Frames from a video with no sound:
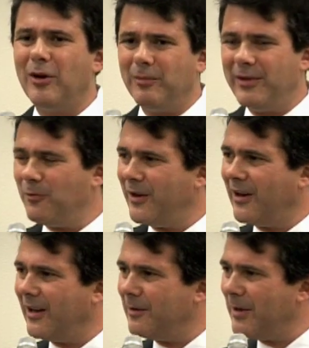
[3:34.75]
bulb that went
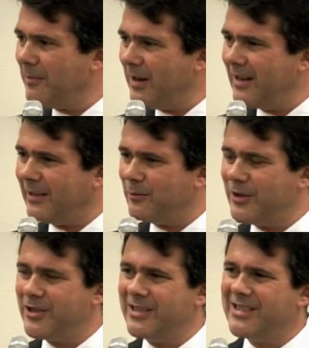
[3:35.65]
on in my mind,
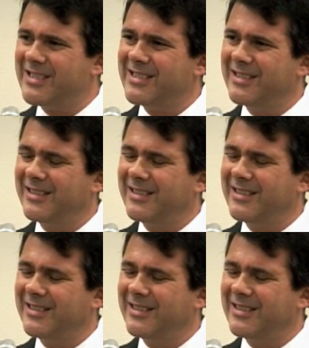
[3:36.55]
which is